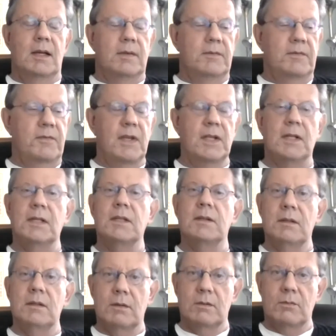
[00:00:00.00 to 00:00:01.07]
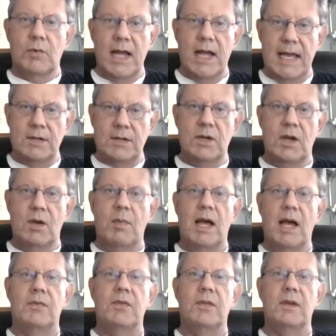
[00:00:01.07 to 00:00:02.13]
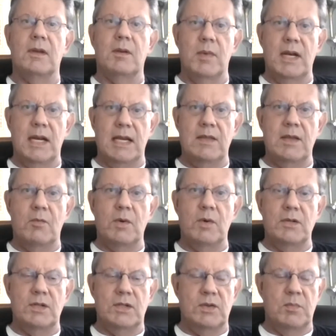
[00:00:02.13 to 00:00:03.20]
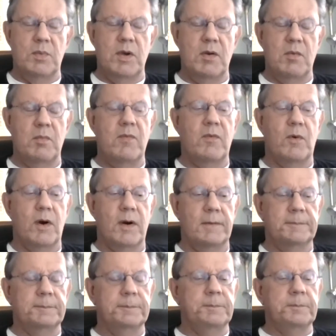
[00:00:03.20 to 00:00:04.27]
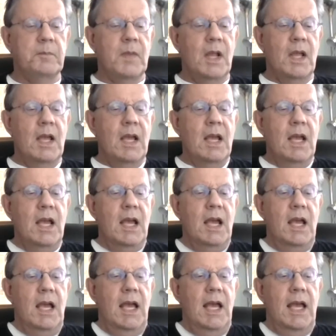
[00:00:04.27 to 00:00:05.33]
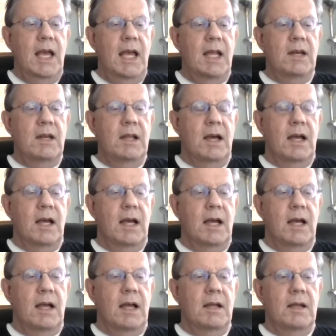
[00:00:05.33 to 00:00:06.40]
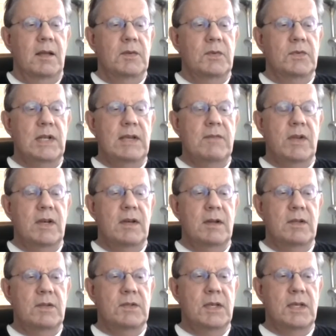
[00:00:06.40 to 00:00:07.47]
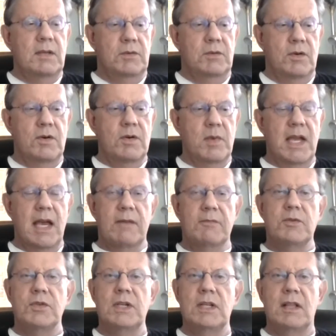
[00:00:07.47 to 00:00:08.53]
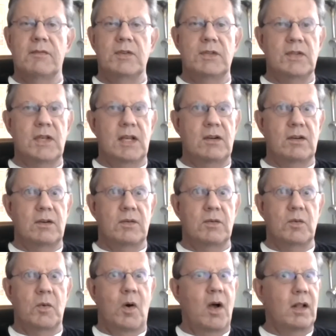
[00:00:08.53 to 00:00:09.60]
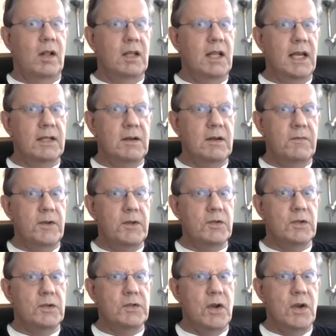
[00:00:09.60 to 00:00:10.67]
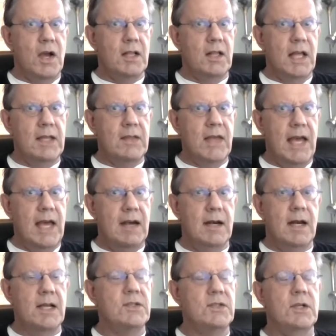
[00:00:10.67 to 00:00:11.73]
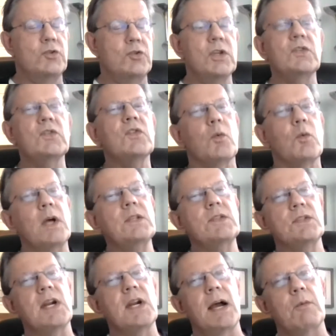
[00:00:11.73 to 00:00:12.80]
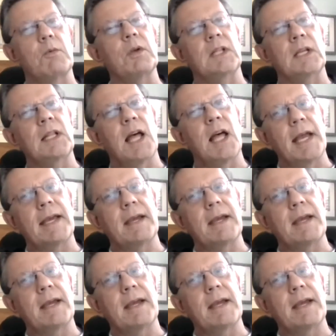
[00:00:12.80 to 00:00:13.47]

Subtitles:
filled rant about the committee that we just appeared before. And Stephen turned to me after she left and said, "Do all elected officials talk like that?" And I said, "Just the ones that I really like."